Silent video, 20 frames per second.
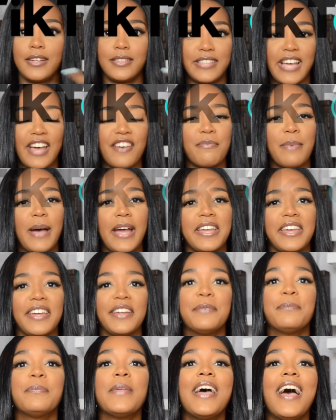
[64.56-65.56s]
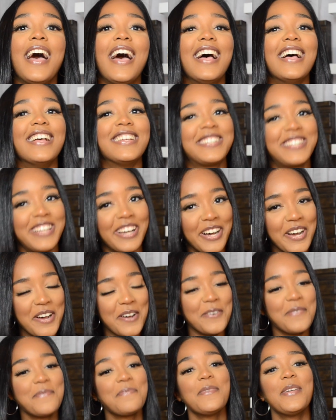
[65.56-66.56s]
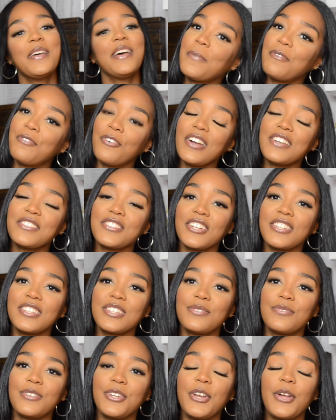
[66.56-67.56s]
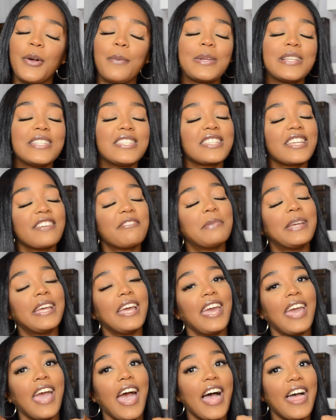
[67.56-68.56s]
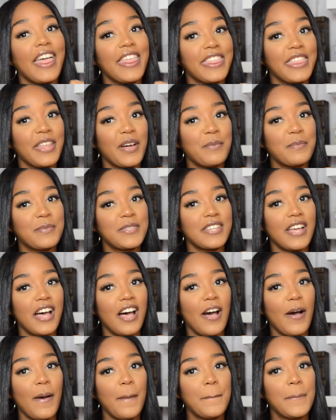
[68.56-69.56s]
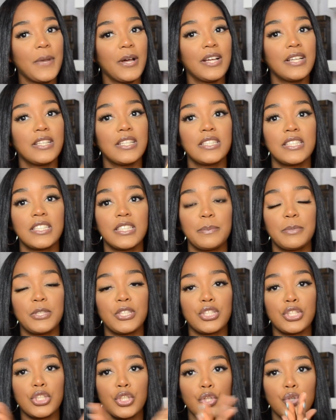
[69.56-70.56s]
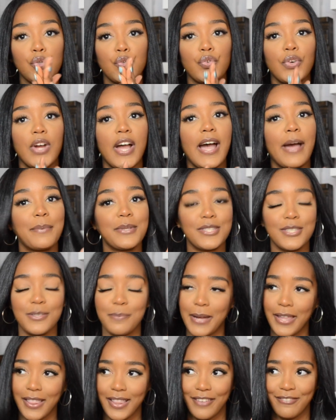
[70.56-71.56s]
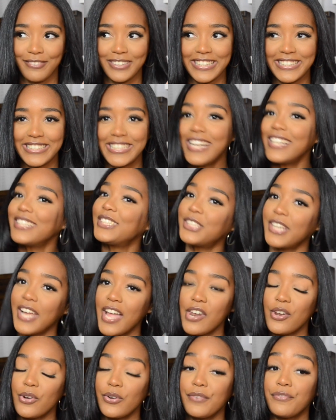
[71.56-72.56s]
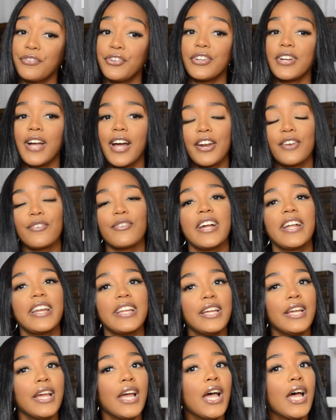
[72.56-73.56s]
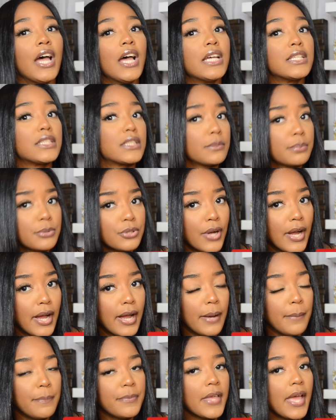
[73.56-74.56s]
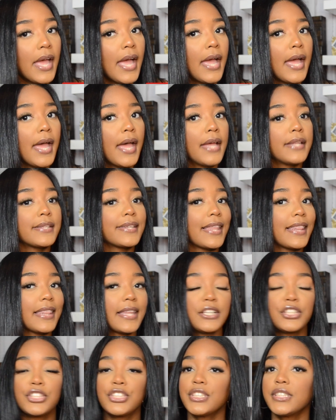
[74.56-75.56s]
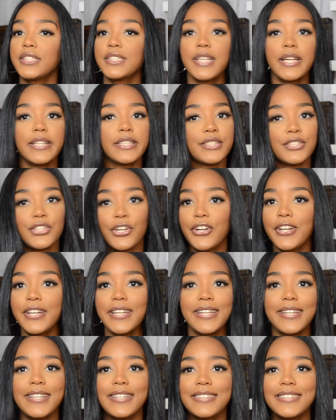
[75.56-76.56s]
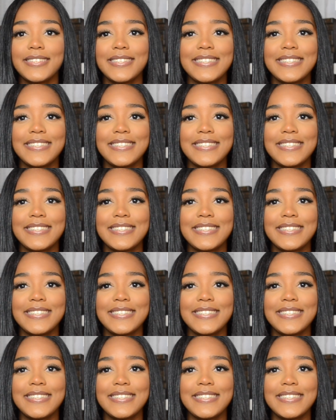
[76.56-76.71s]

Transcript: dive back in. So before I start this video, please give me a thumbs up, subscribe to my lovely channel if you're not already subscribed, and let's just get started.